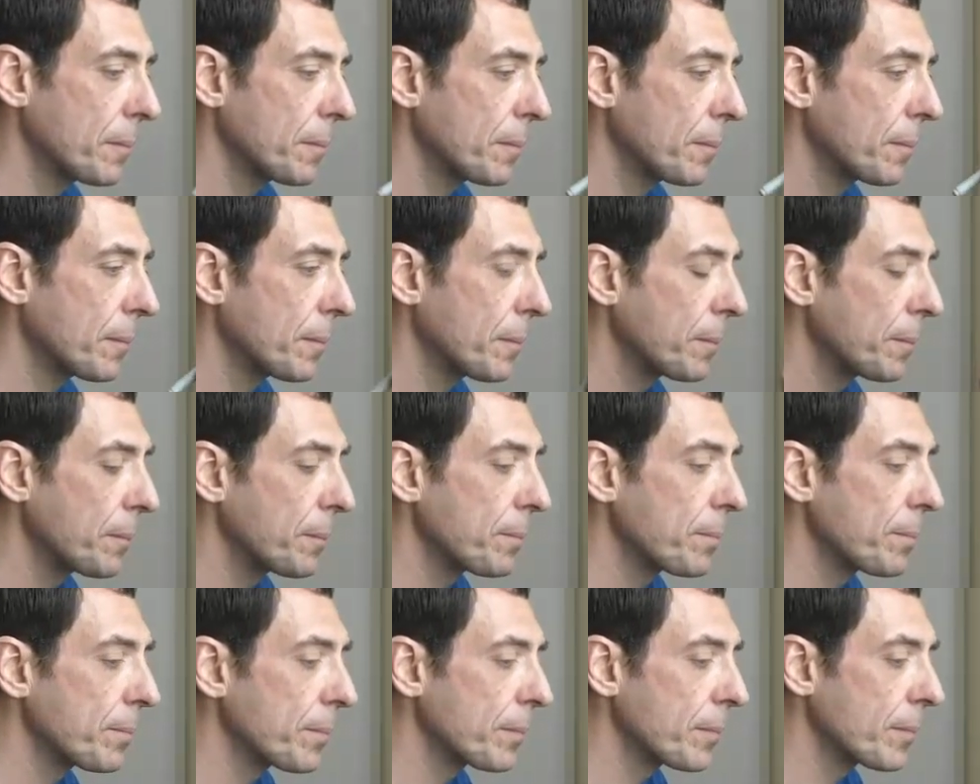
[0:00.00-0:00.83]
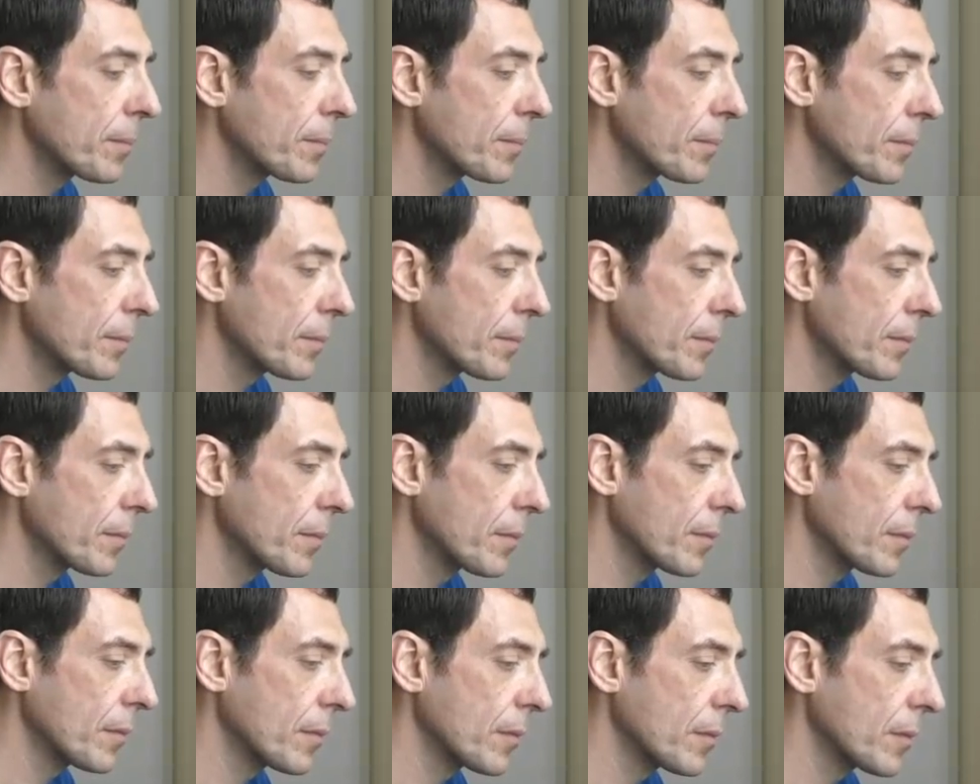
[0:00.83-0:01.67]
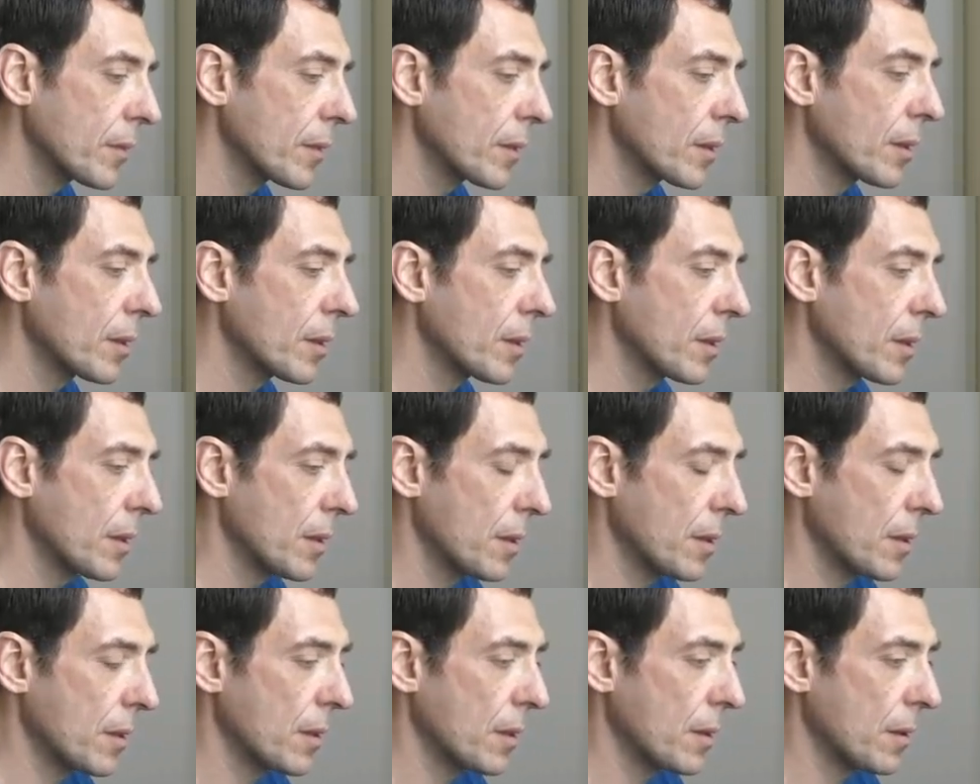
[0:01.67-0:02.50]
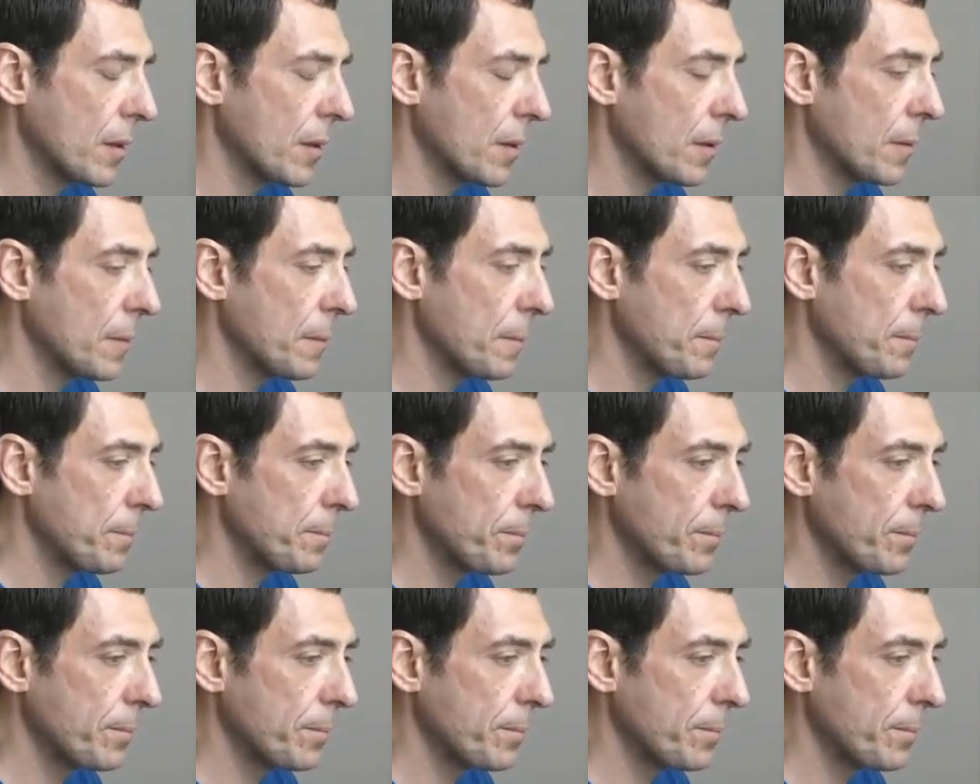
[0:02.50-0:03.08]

(silence)